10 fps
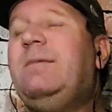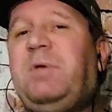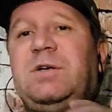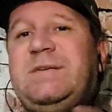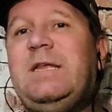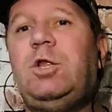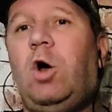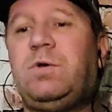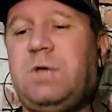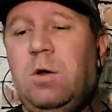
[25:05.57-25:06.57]
Because he
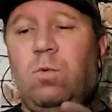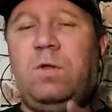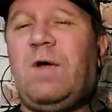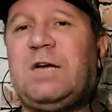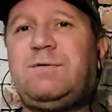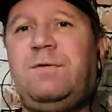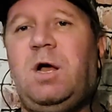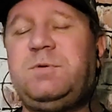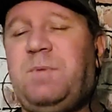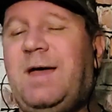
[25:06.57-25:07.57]
knows when Rashford
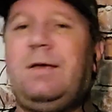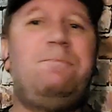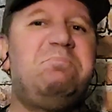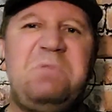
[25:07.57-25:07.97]
comes back,